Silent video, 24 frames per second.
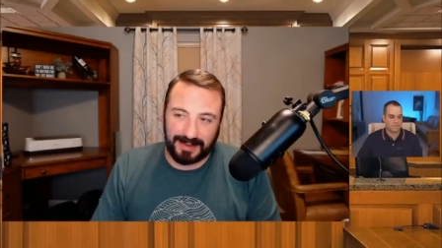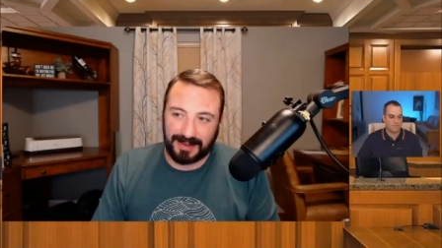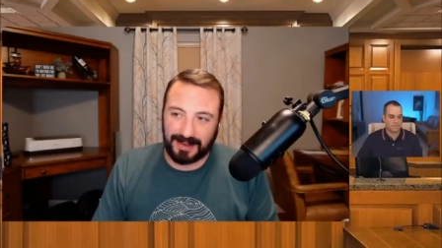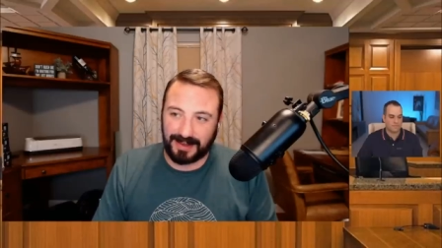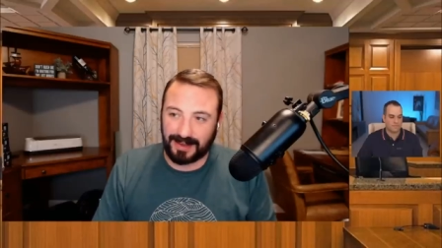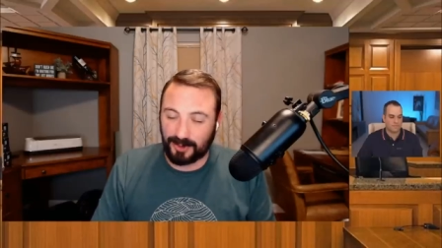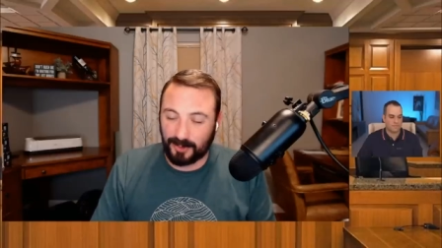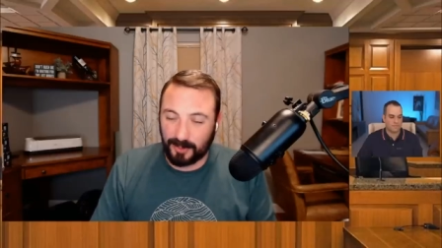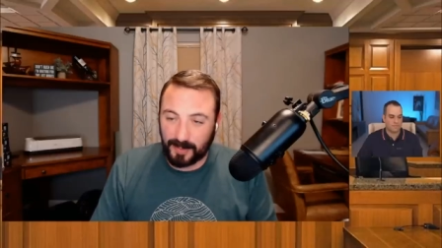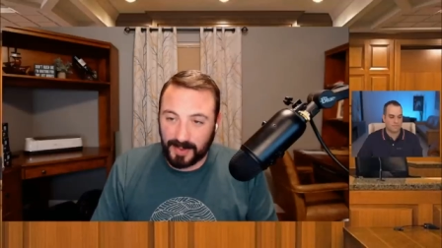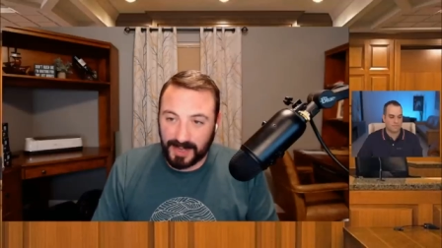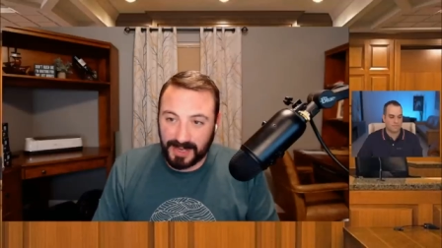
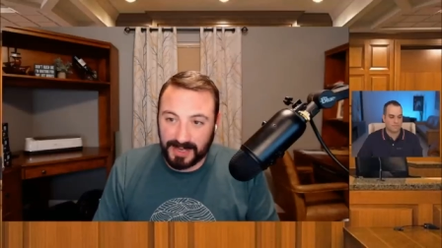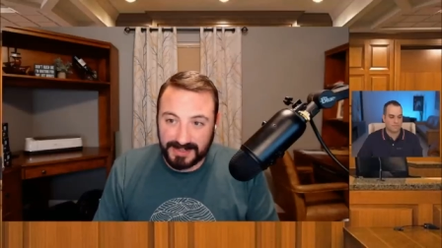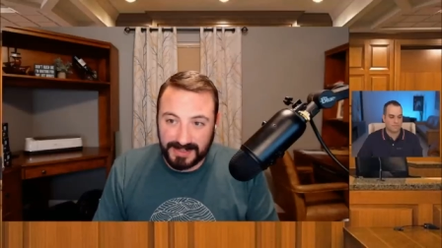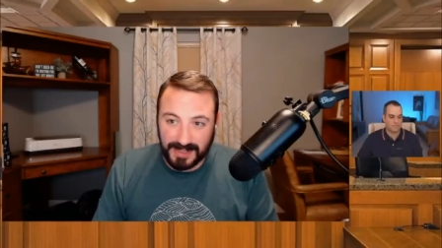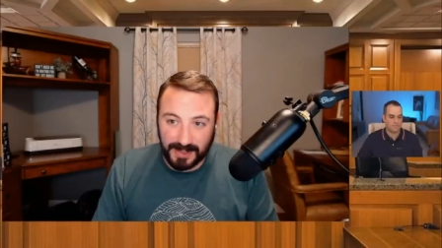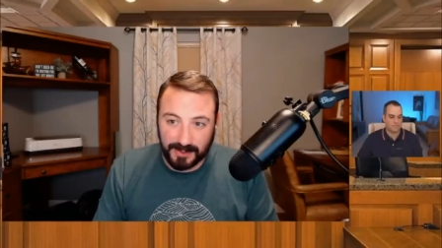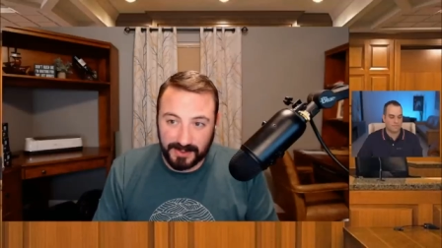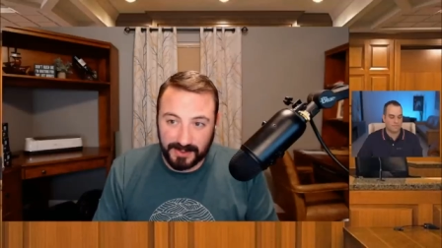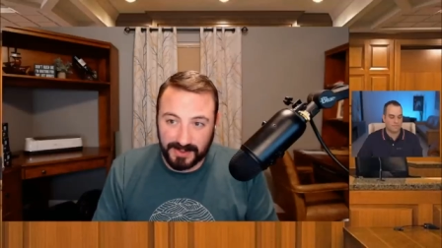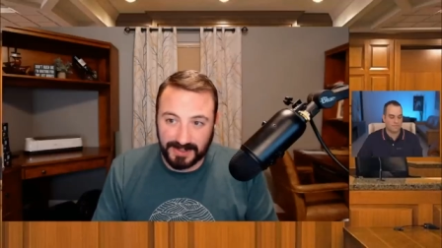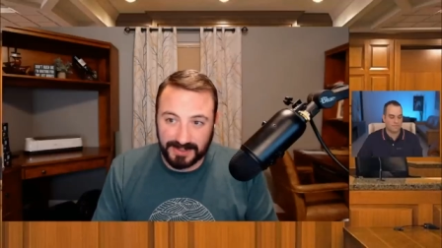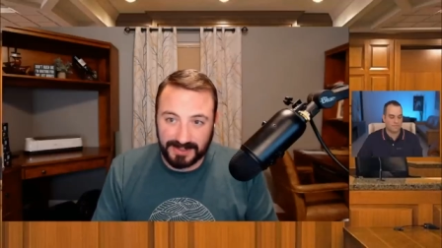I don't mean to
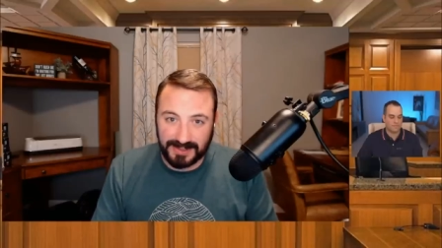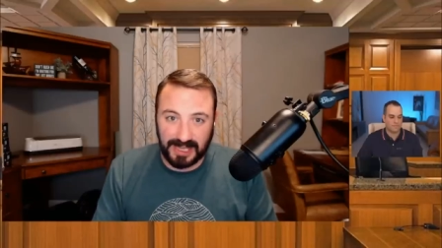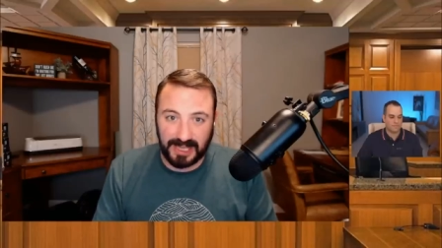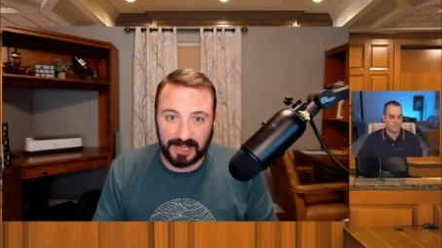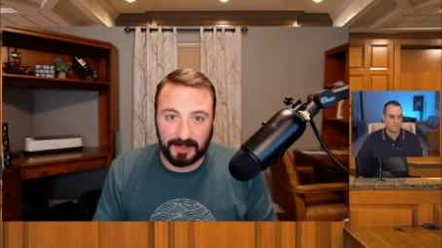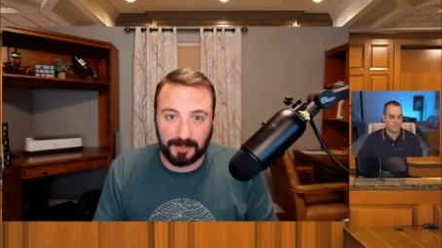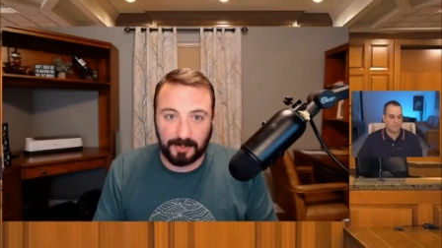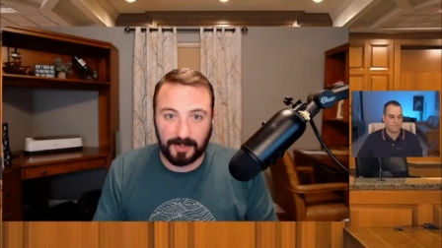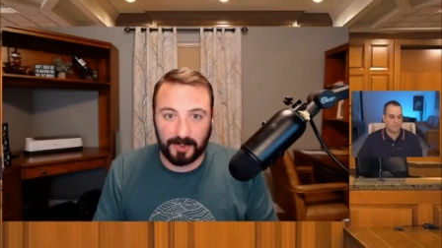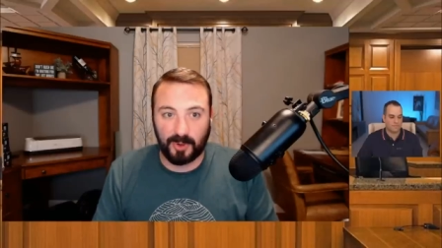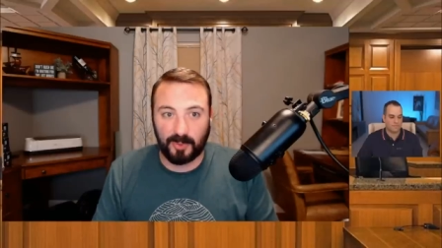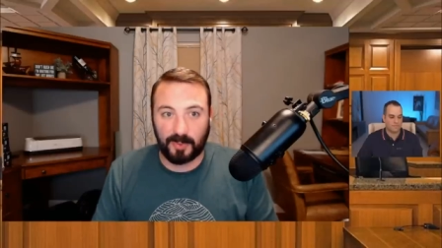say it was a
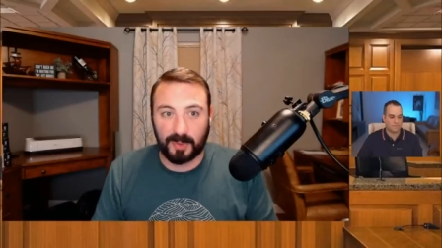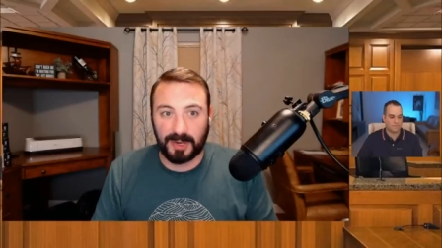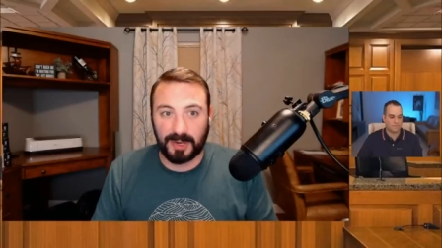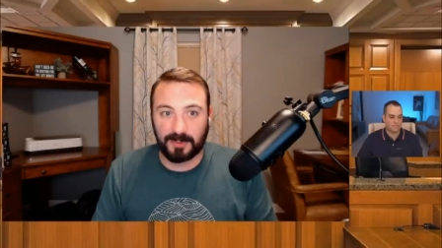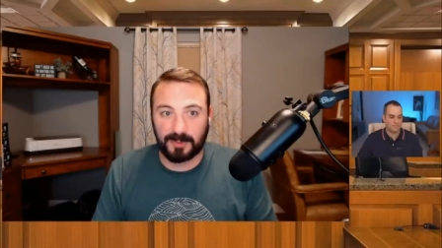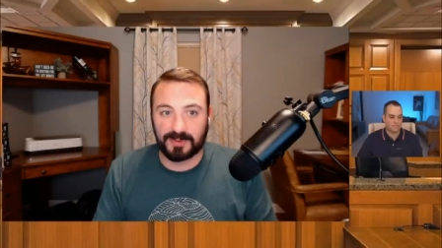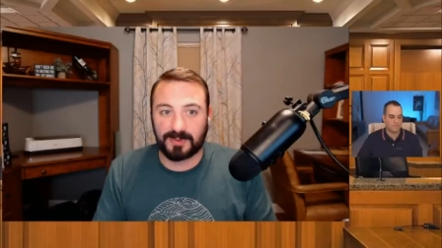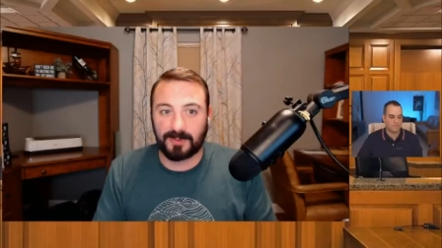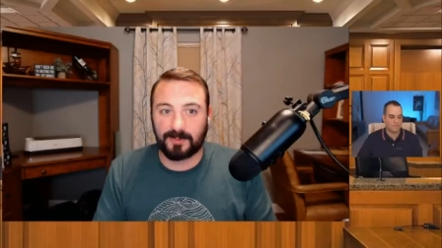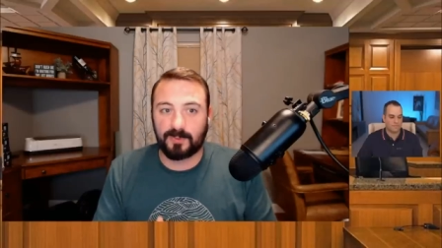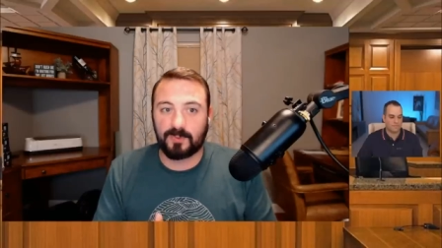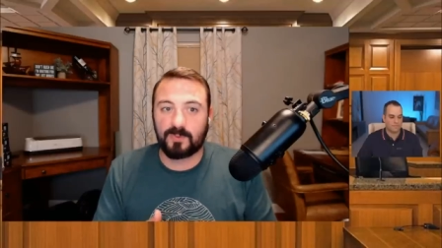death blow, but it
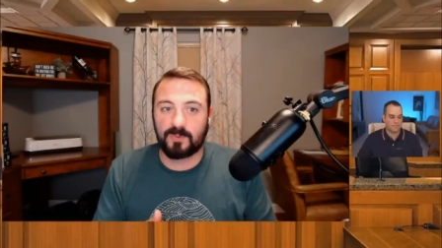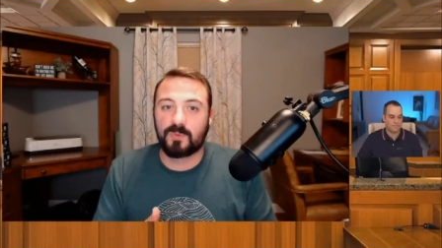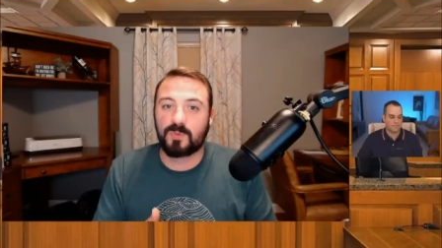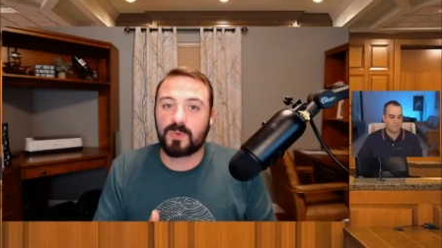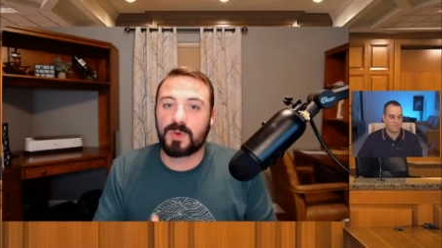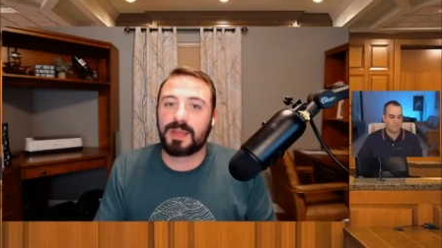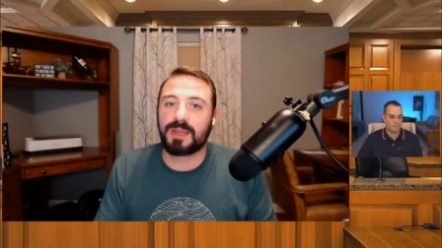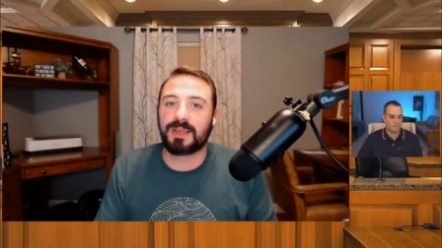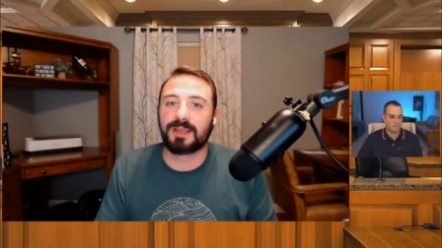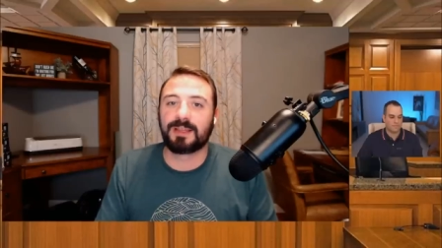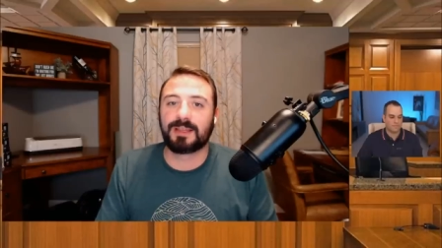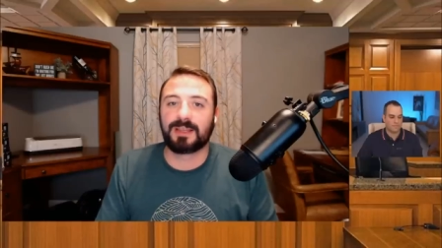was a
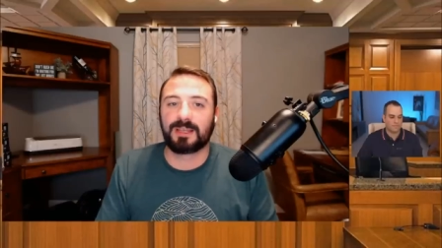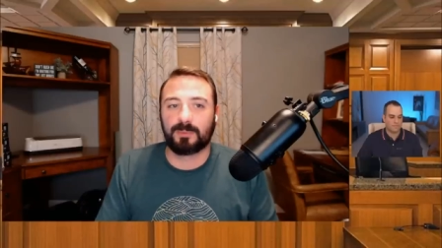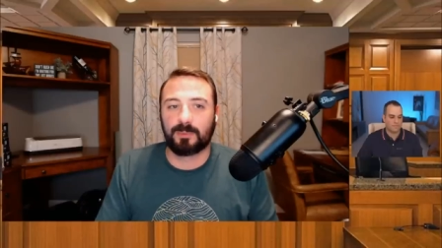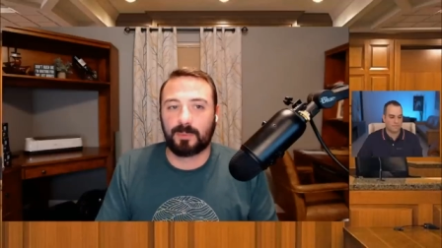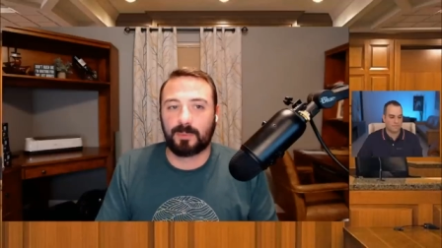really